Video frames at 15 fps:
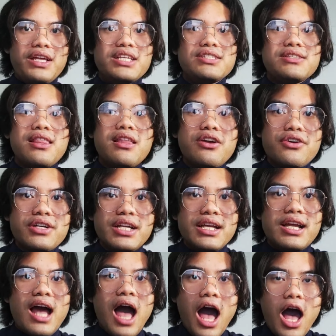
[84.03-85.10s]
is
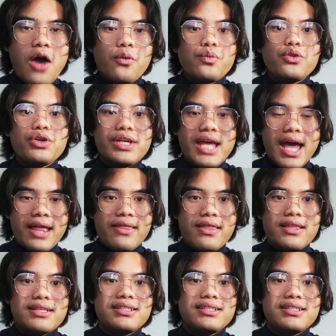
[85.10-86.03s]
learning how to get